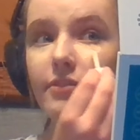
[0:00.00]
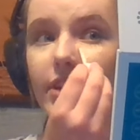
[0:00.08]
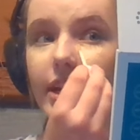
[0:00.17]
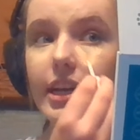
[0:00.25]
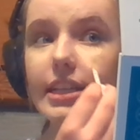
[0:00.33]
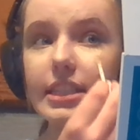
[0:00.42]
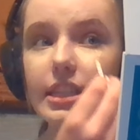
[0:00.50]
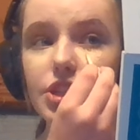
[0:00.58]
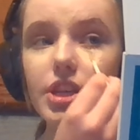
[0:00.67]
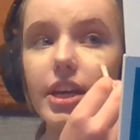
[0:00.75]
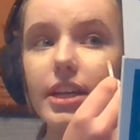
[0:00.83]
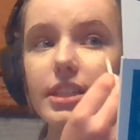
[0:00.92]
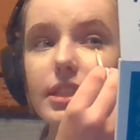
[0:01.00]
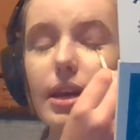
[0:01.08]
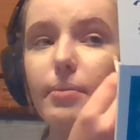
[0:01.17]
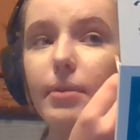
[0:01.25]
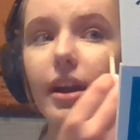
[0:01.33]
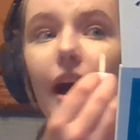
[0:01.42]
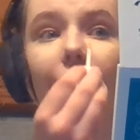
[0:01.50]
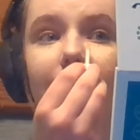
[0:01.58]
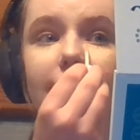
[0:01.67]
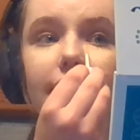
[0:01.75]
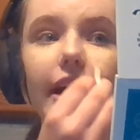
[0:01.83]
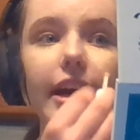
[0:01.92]
because the shade somewhat
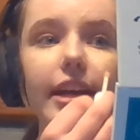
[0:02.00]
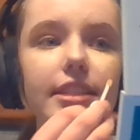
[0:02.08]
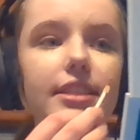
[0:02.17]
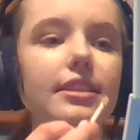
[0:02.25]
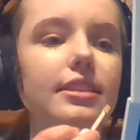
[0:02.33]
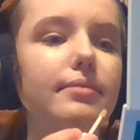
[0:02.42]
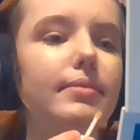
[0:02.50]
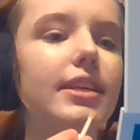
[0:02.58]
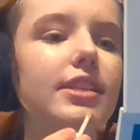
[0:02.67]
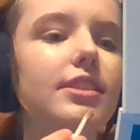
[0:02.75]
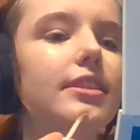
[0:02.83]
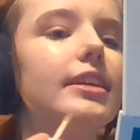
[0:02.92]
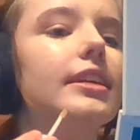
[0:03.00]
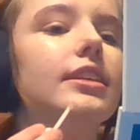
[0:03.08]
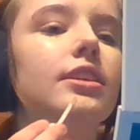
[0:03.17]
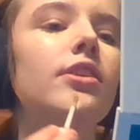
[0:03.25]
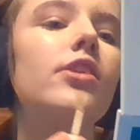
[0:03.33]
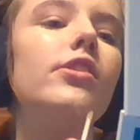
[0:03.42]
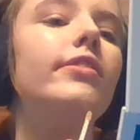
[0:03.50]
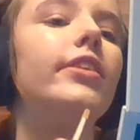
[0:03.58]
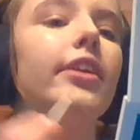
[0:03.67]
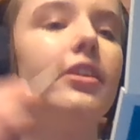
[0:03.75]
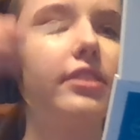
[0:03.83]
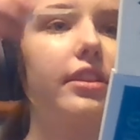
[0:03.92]
oxidizes, make sure you go over
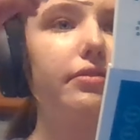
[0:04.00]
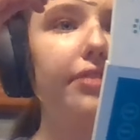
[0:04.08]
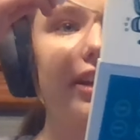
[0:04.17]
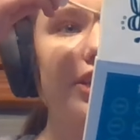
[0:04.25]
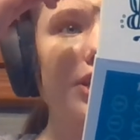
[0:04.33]
it with a fresh